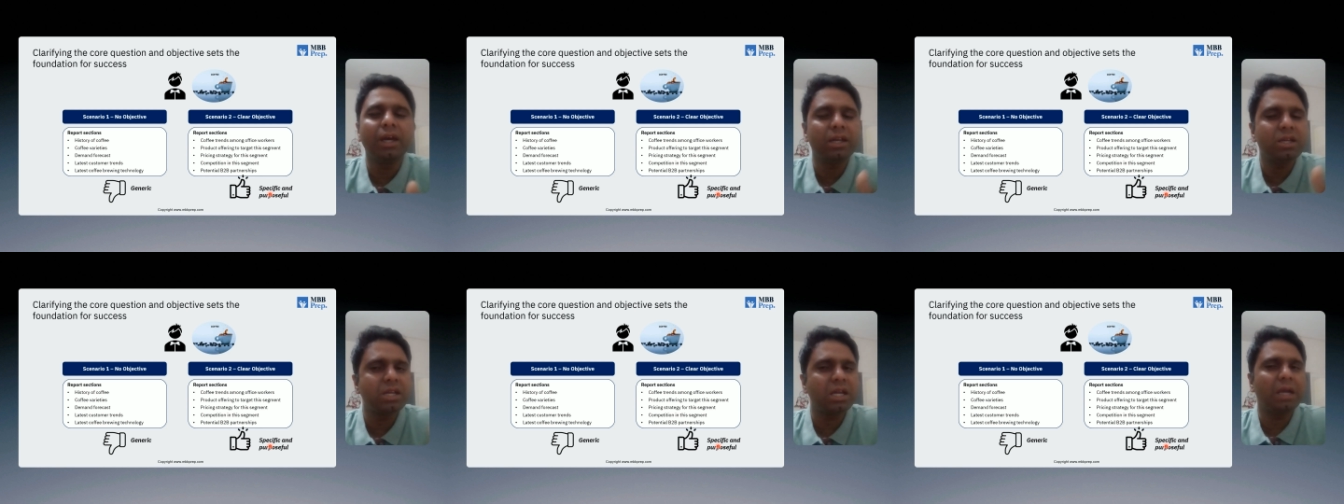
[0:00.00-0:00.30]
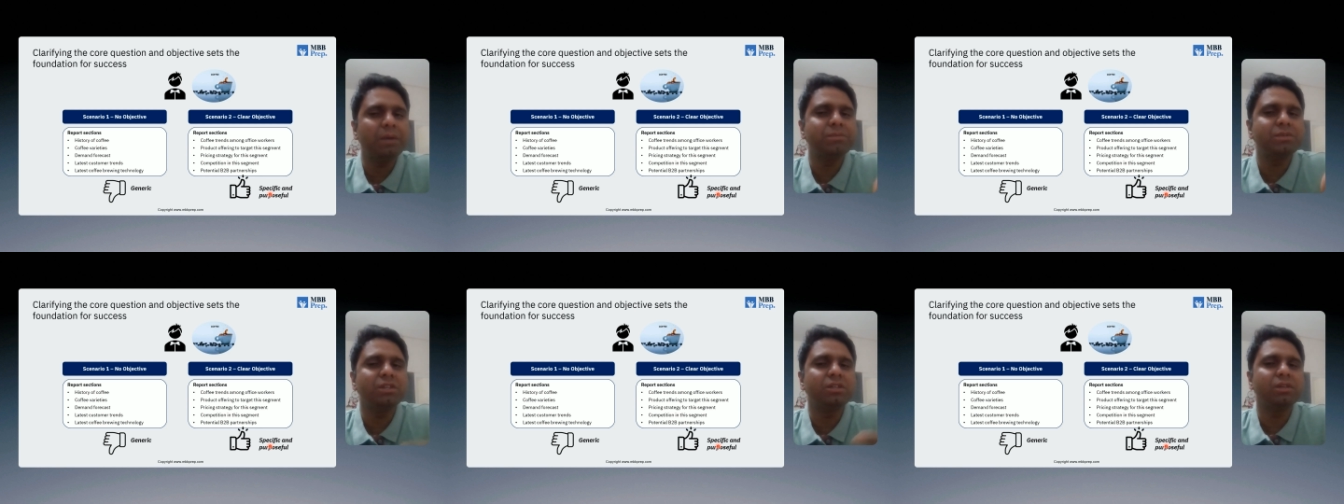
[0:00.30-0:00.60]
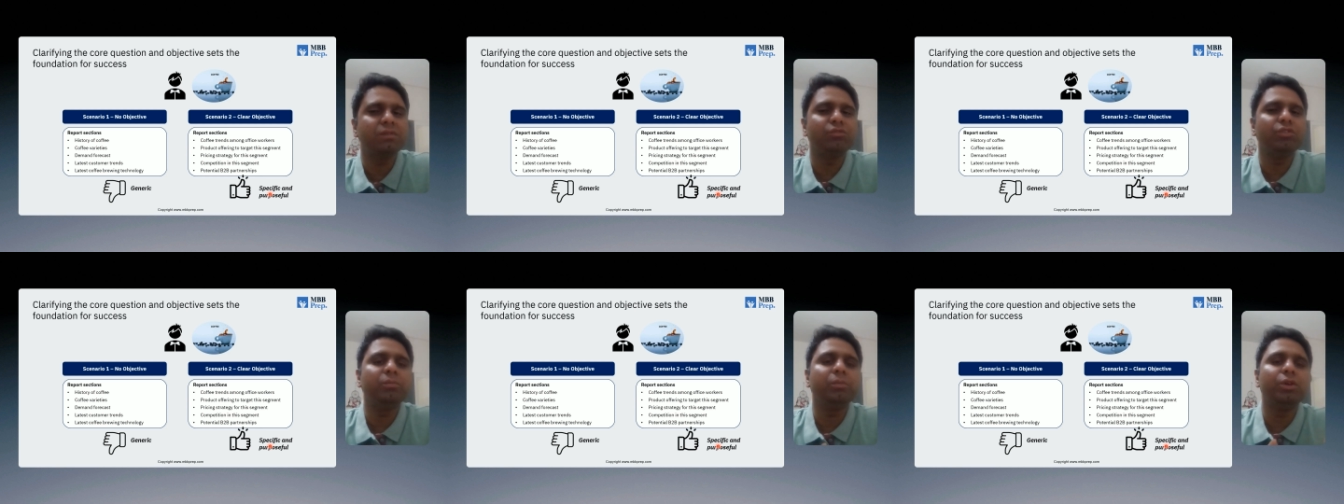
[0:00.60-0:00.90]
At times, the
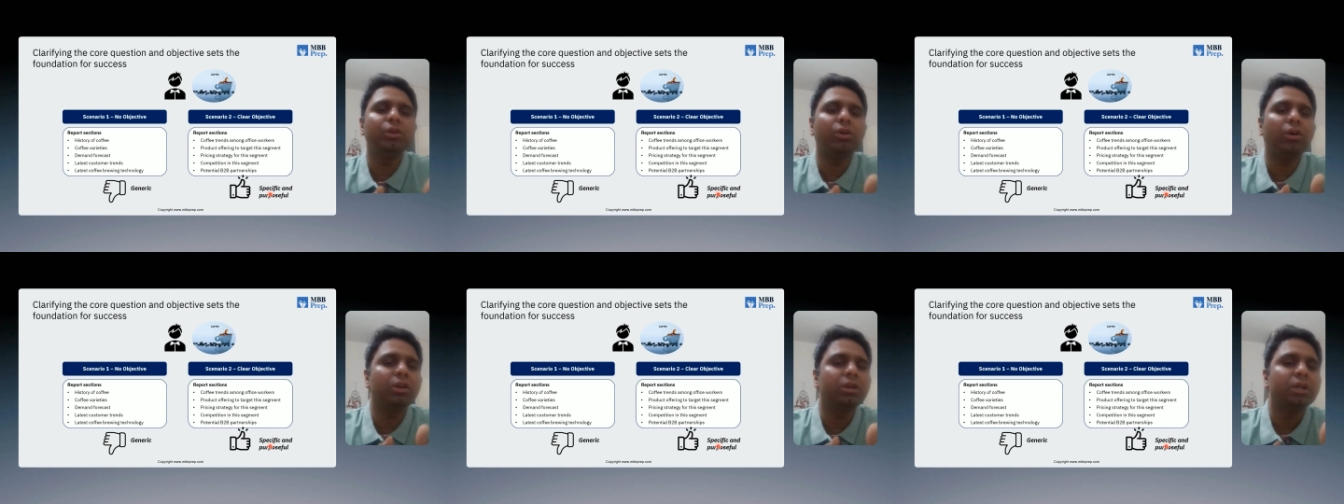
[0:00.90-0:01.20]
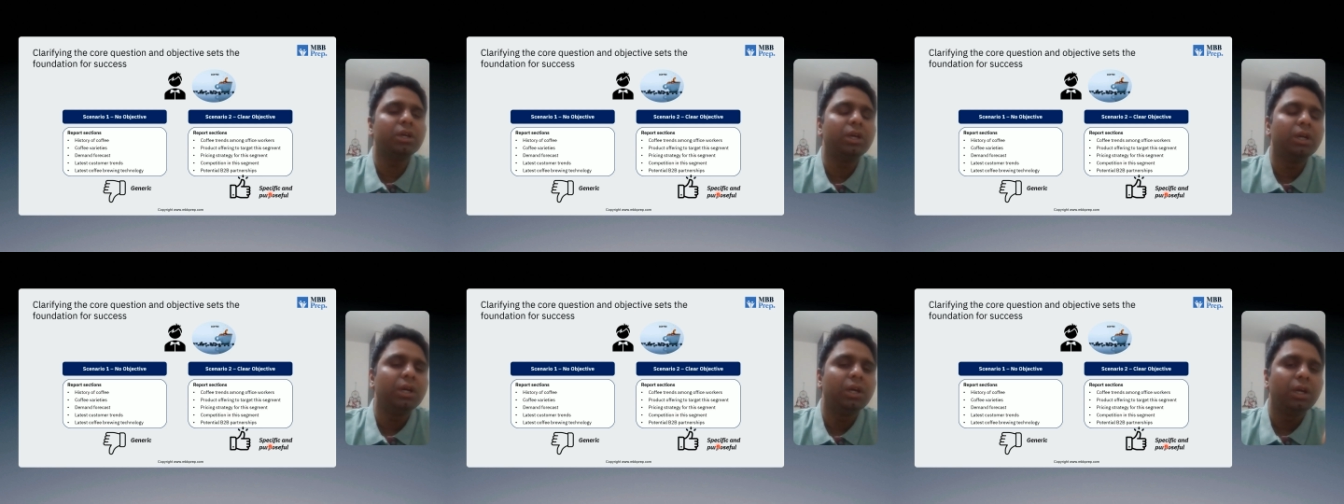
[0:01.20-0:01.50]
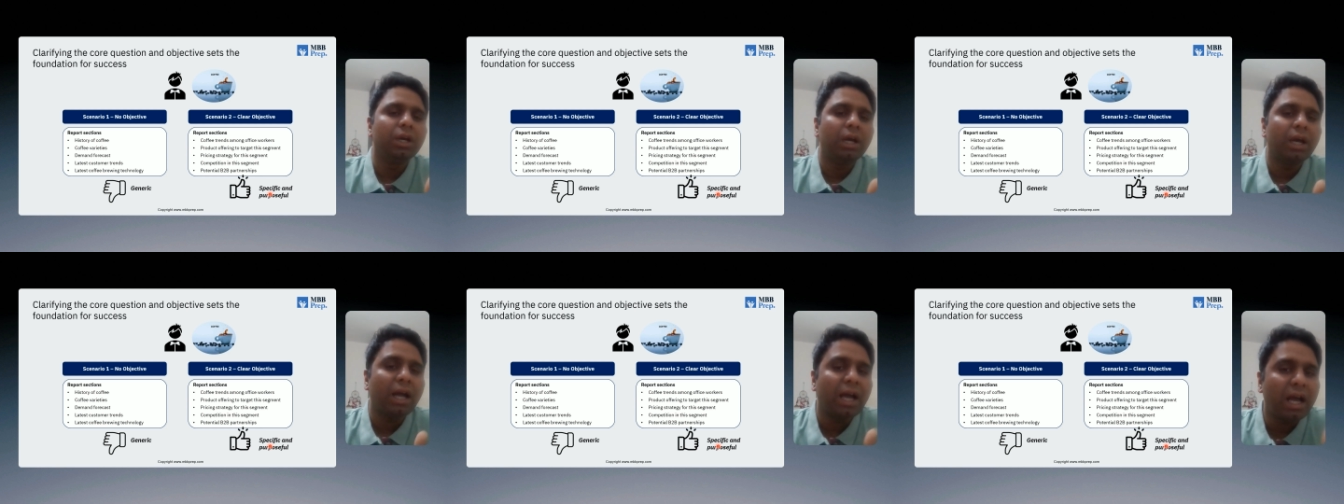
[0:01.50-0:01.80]
interviewer may not
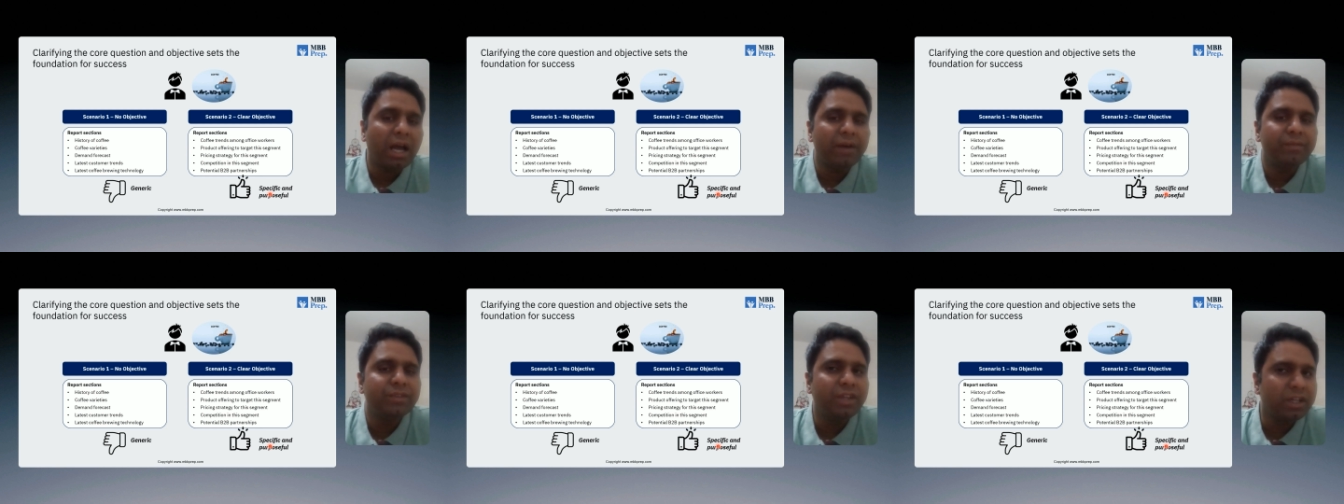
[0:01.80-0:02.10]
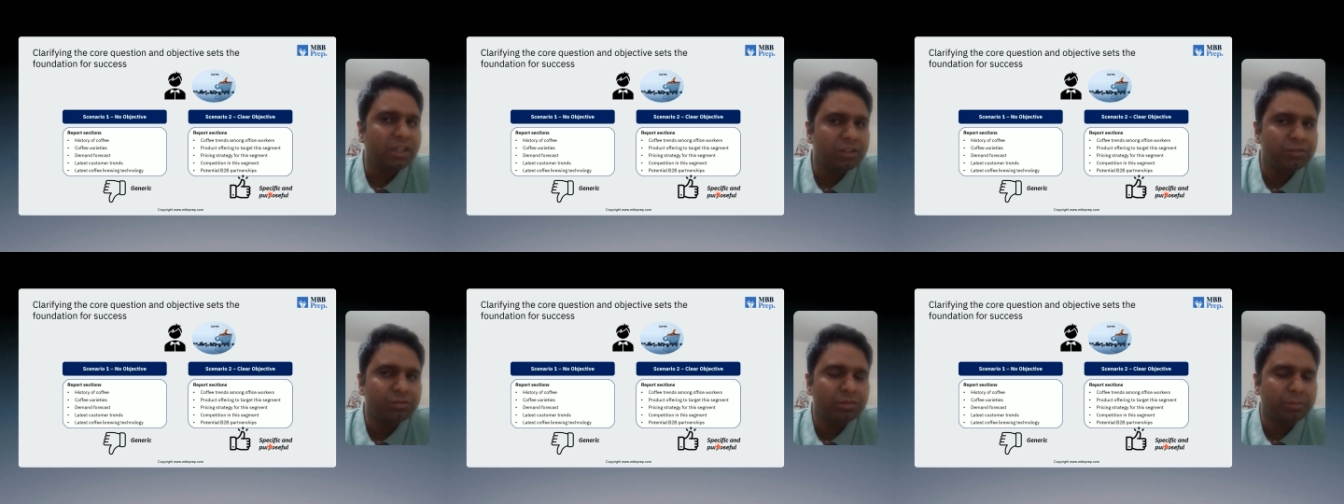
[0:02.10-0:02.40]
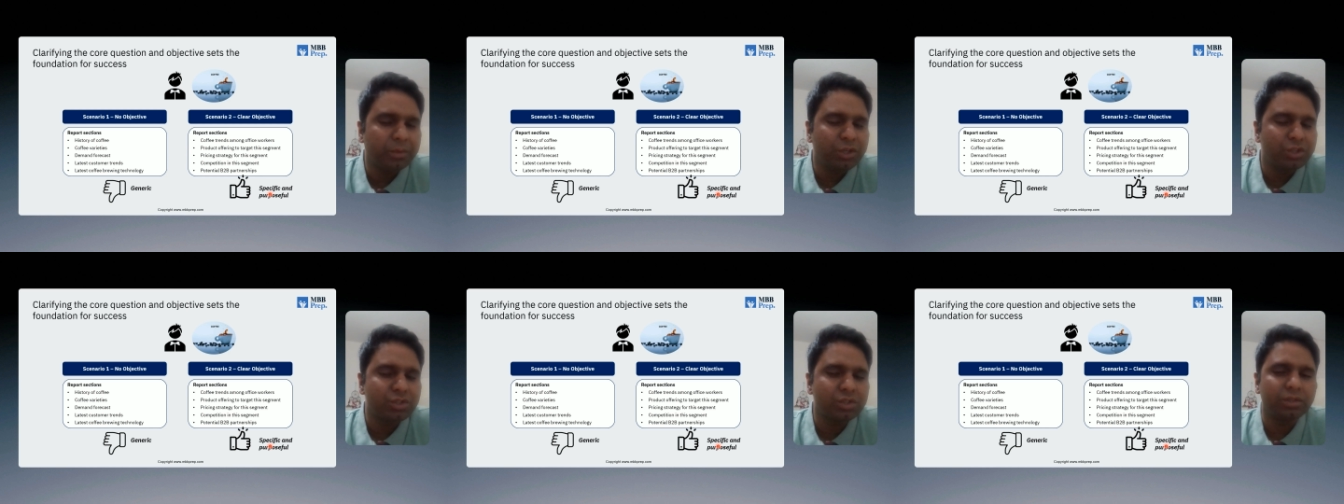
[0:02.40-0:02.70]
have that
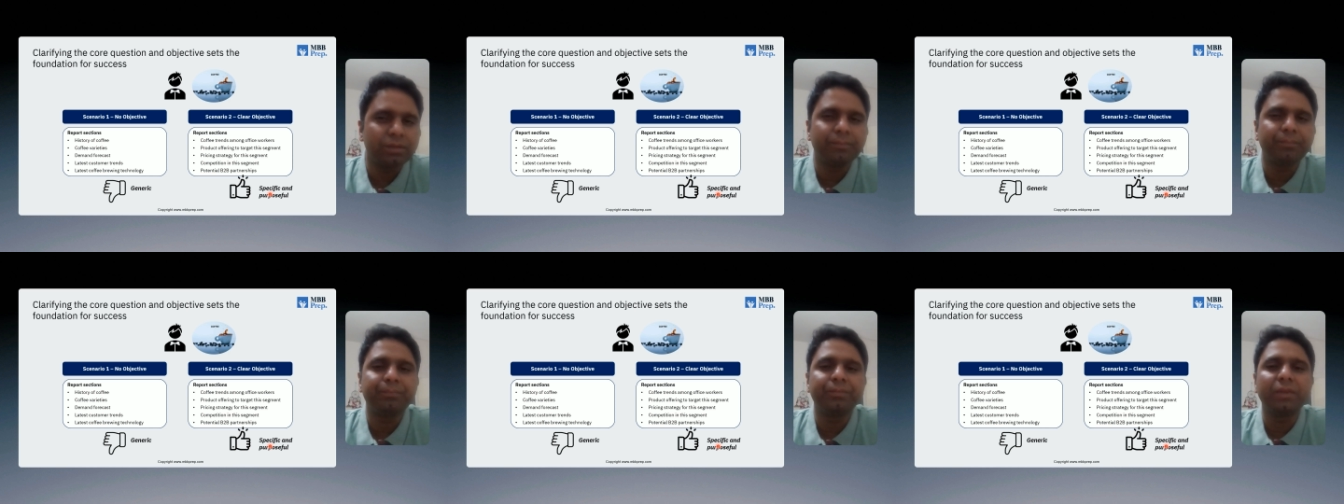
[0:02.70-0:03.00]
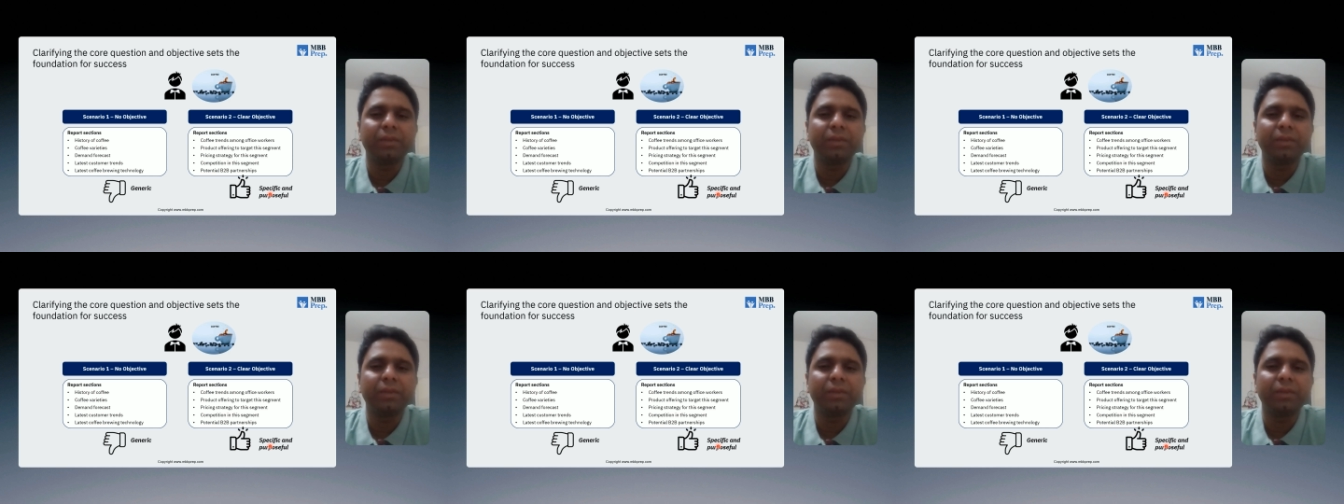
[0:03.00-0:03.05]
information,